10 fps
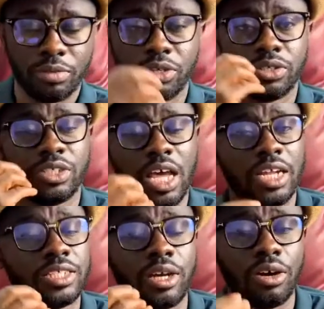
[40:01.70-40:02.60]
because that
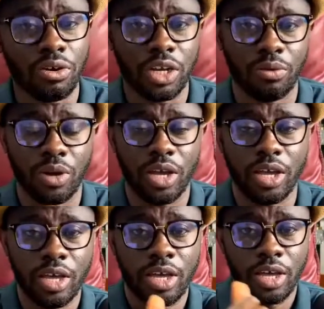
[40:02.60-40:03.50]
is the only way
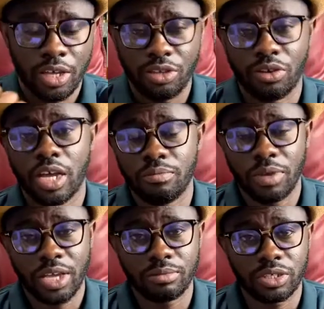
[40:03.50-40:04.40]
you can
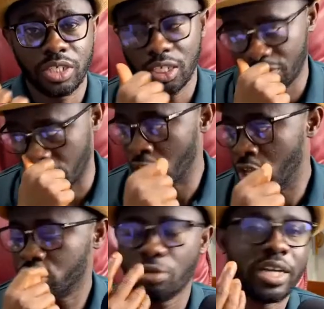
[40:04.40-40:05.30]
become successful.
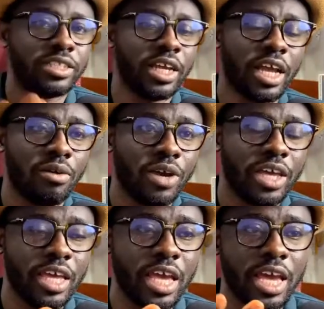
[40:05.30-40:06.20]
So my takeaway
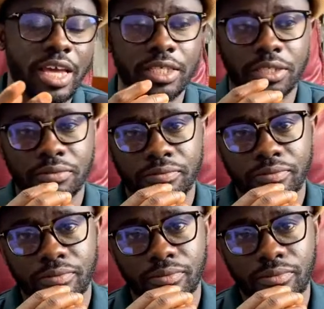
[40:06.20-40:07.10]
here is,
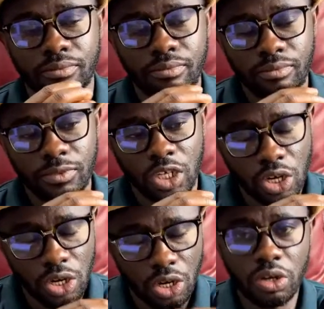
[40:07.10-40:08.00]

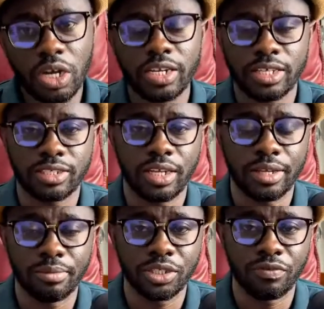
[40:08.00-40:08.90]
look at the
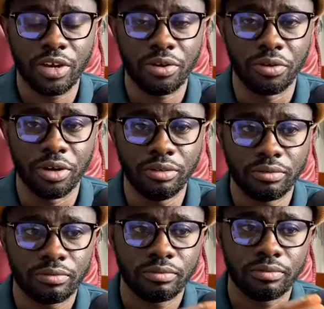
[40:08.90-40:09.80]
syllabus very well.
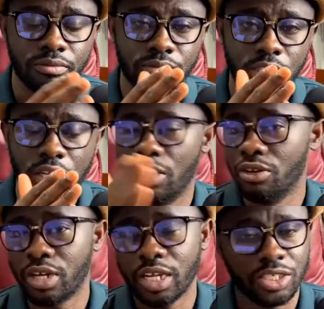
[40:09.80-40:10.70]

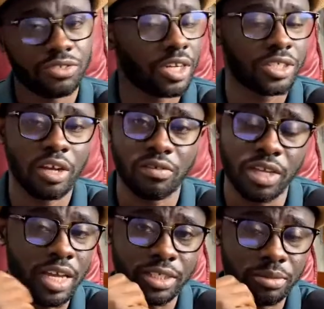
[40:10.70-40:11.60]
Look at the structure of the
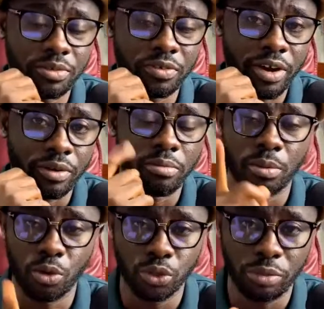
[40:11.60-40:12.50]
exams very well. But
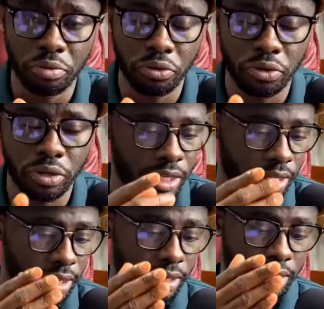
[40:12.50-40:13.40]
most importantly,
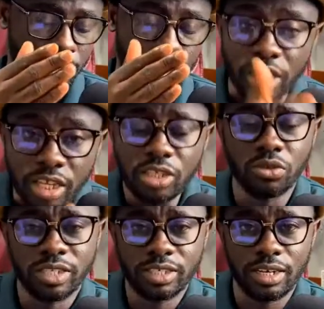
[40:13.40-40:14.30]
you need
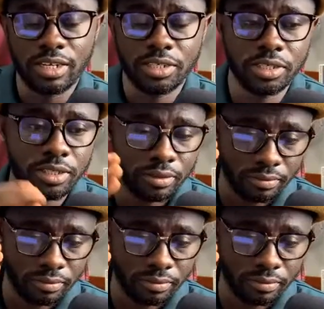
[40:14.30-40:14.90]
to attend lectures,